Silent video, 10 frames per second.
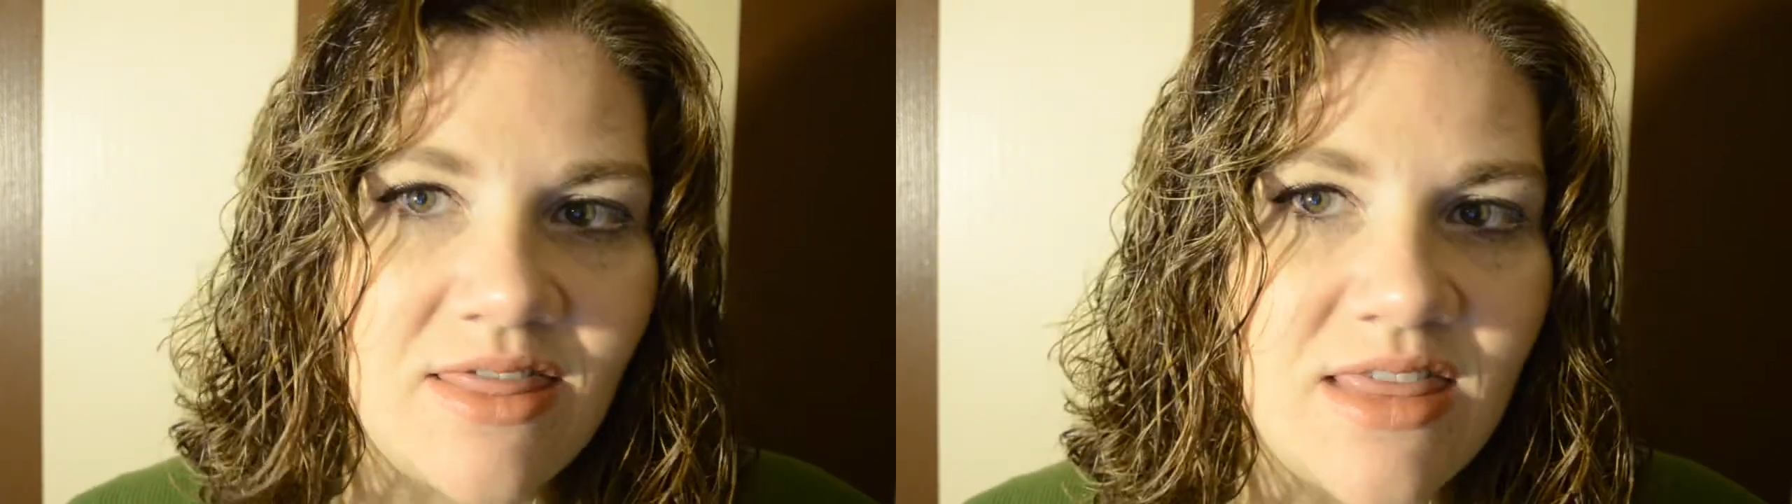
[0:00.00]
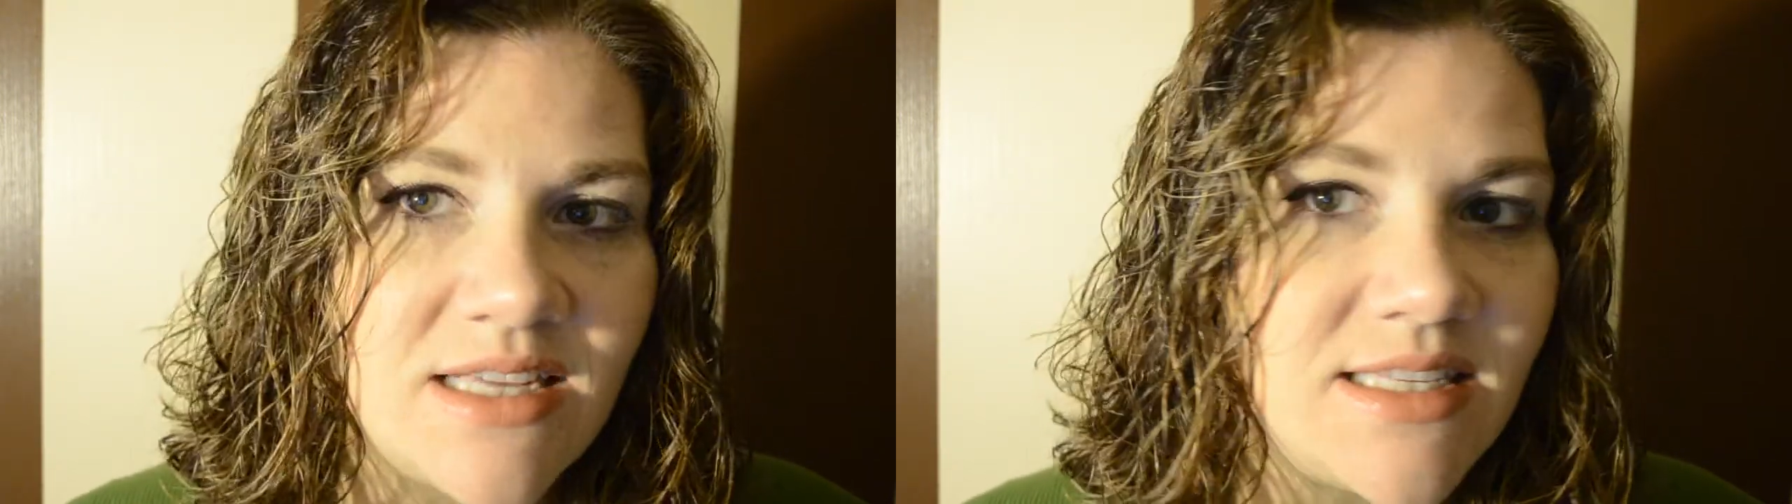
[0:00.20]

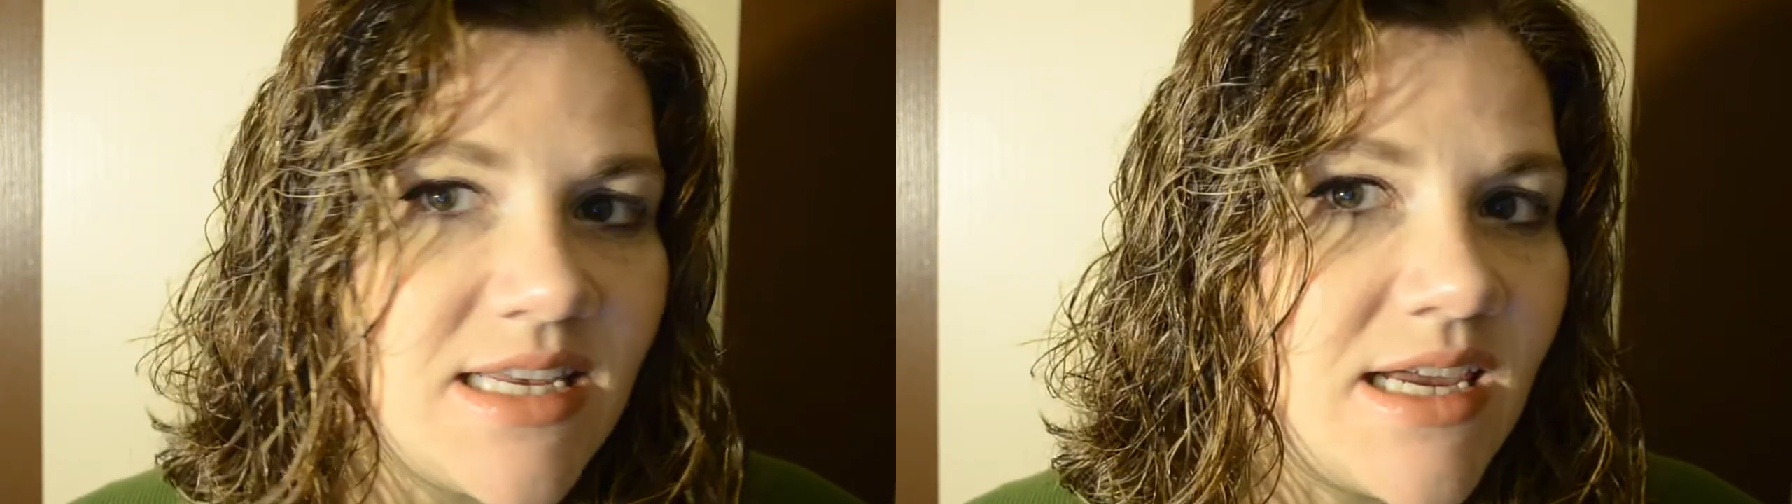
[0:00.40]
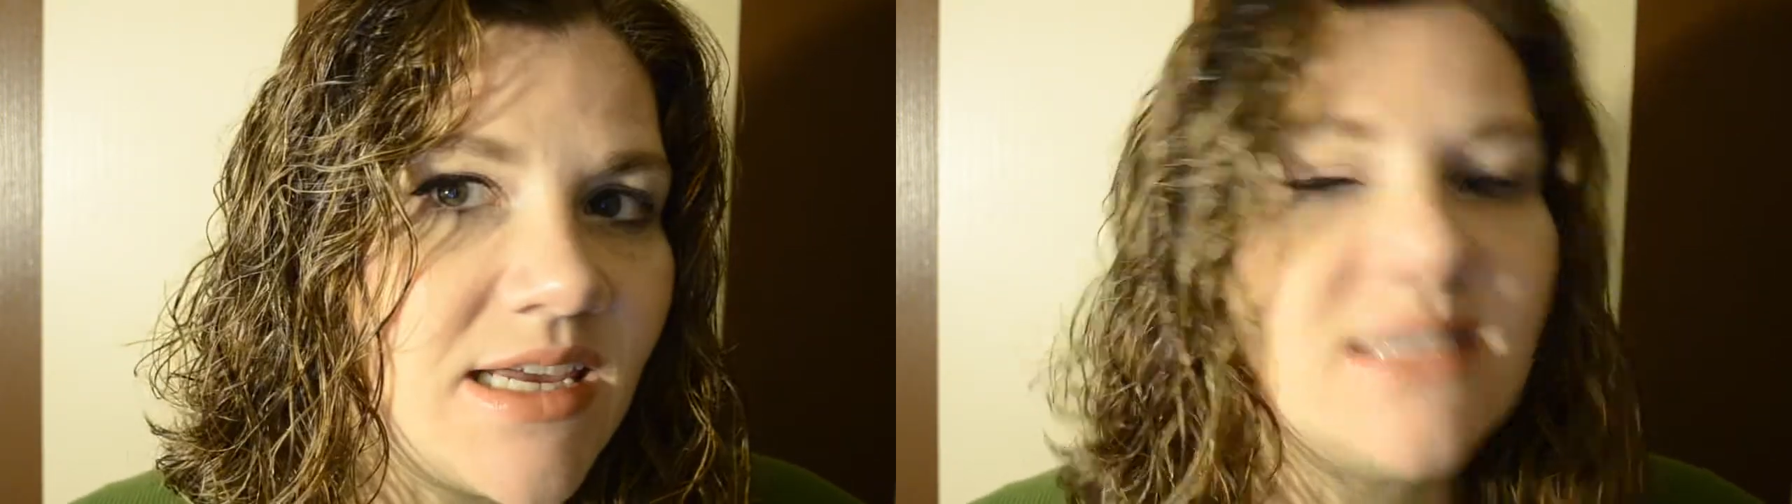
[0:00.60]
This
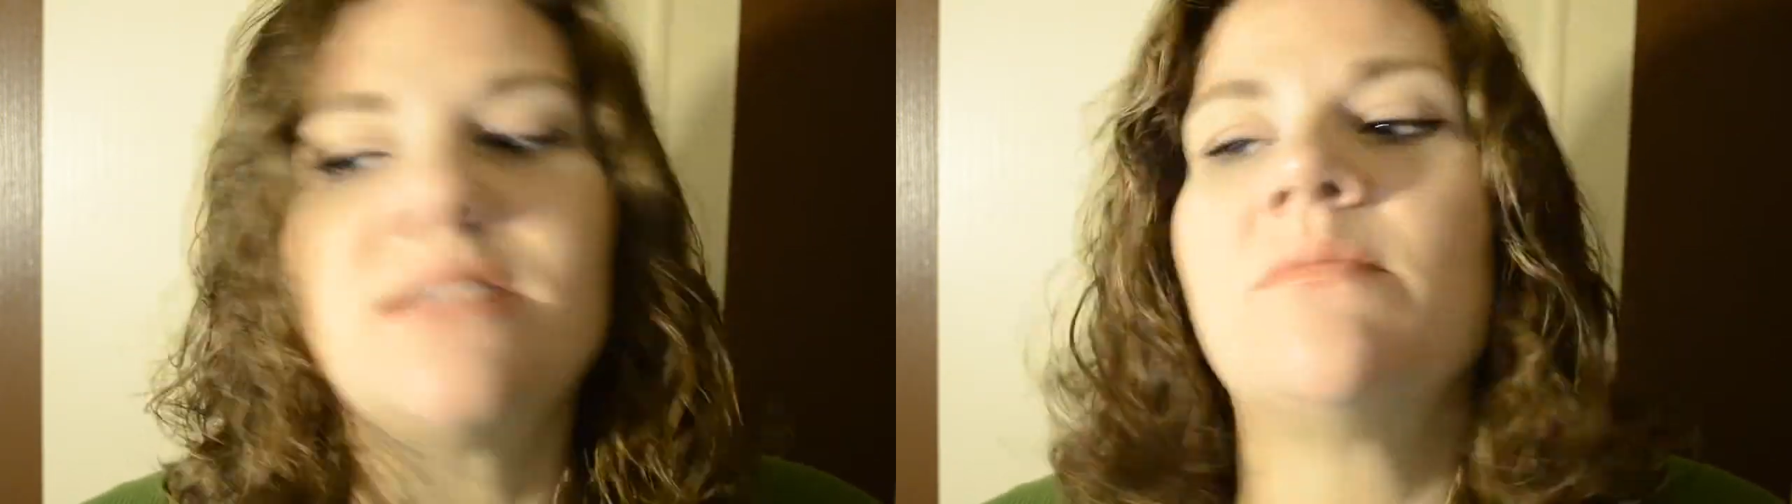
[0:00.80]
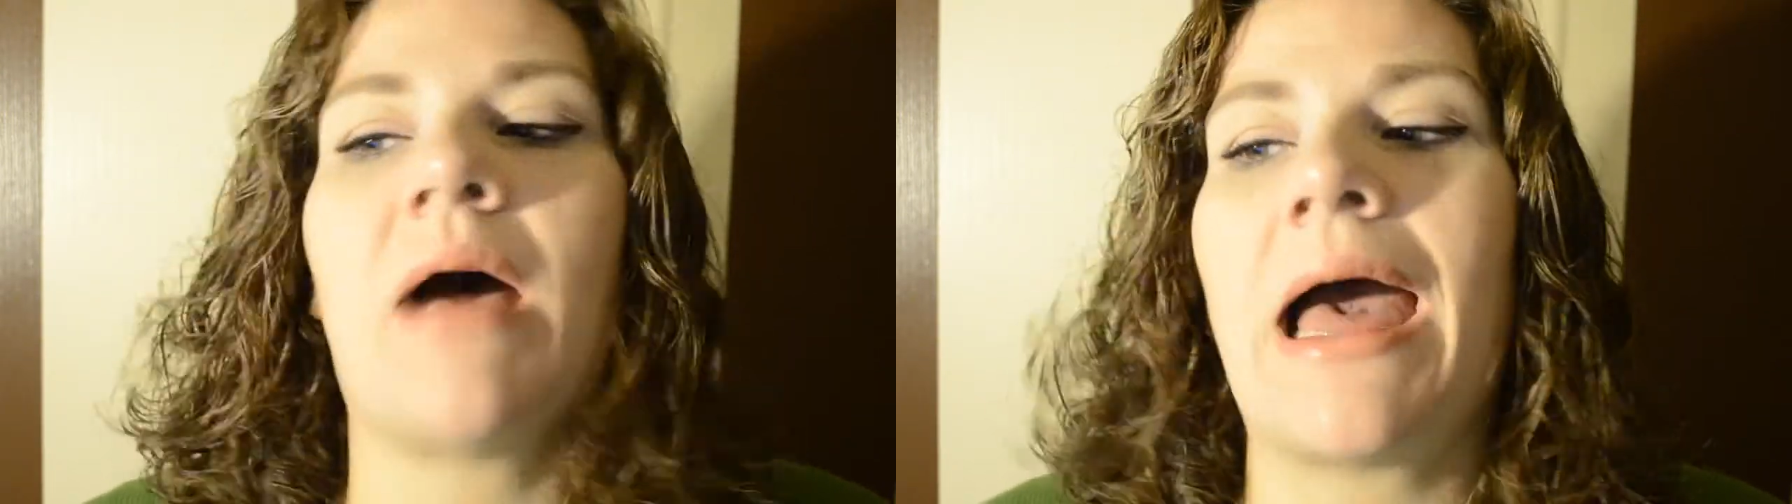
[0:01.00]
is
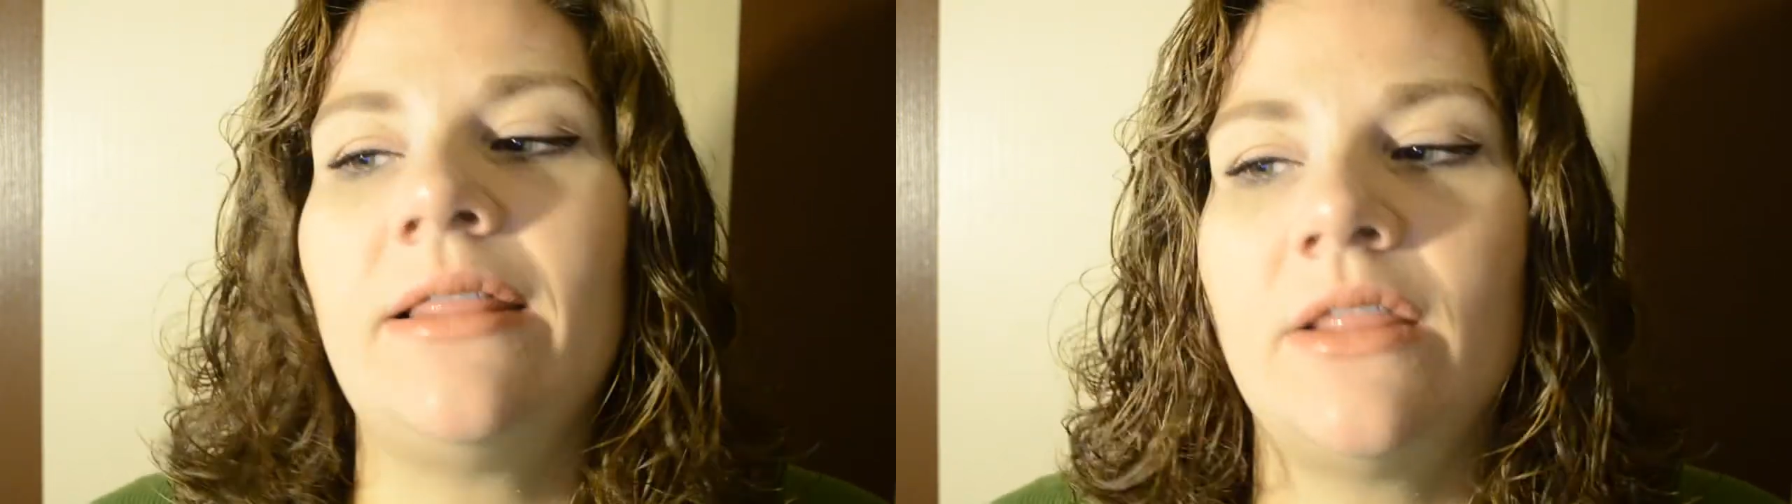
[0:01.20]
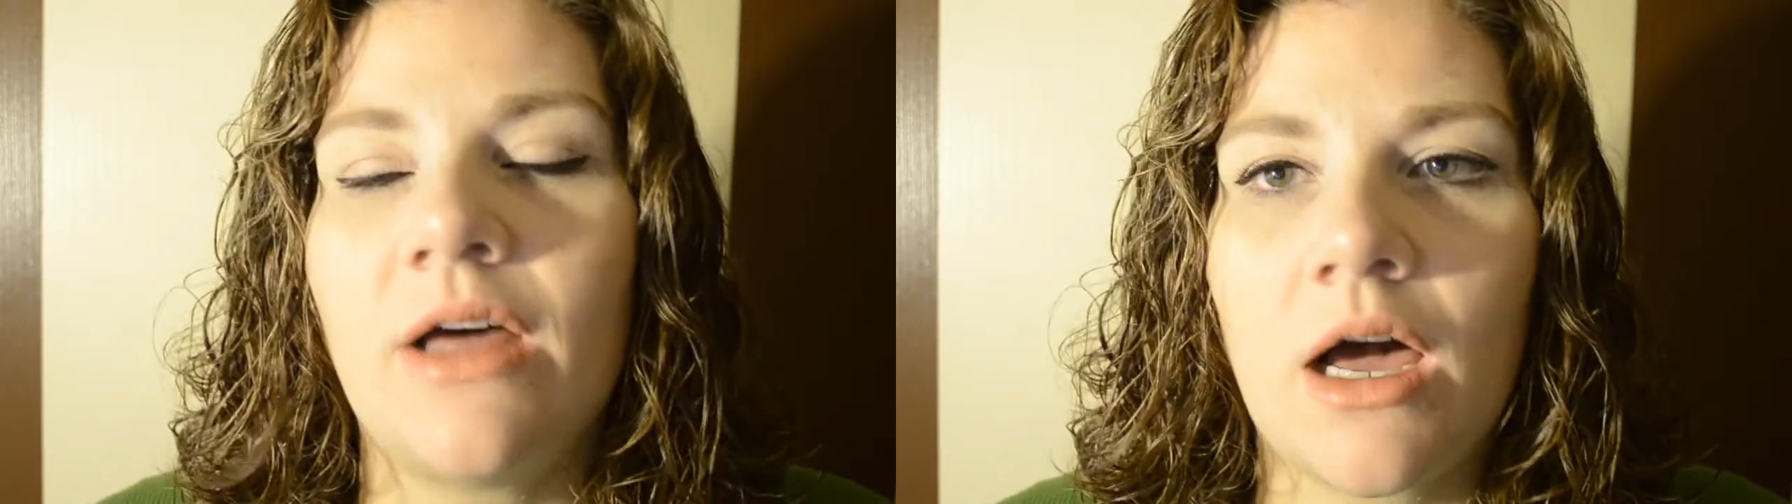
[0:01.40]
my
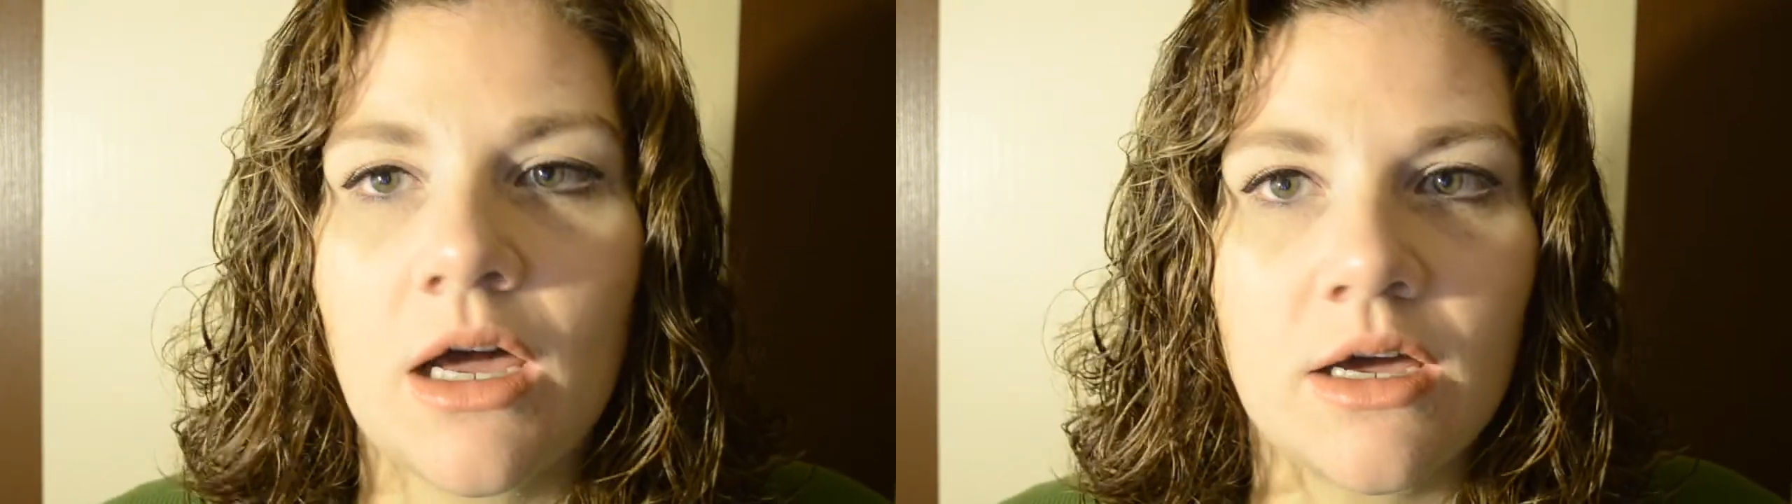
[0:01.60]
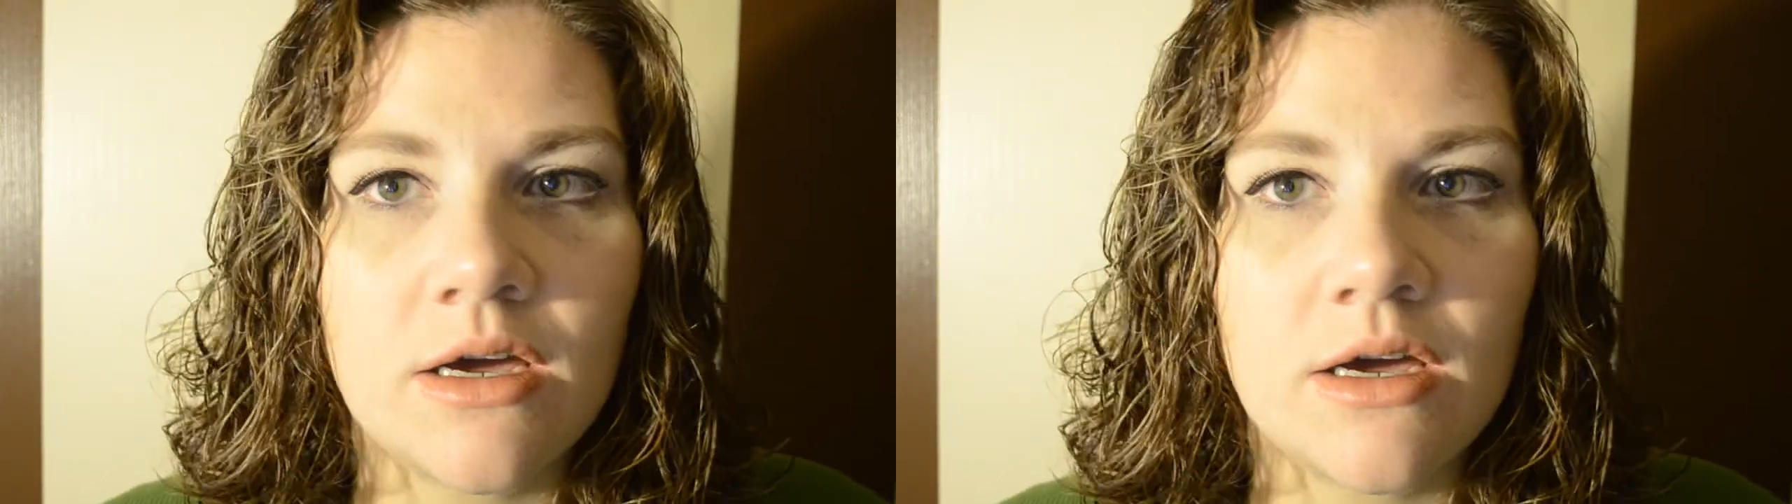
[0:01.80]
look